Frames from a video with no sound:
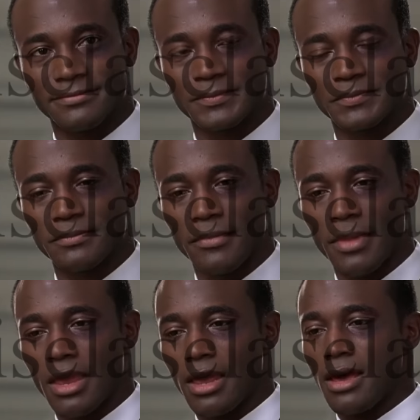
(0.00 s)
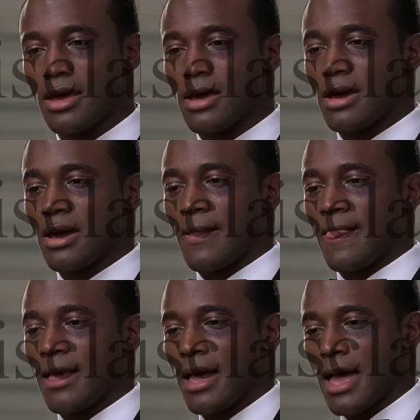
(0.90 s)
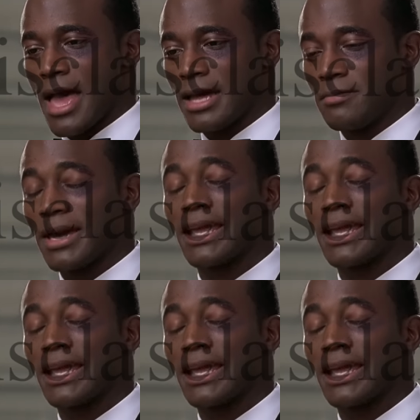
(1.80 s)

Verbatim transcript: let your voice be heard down in the comment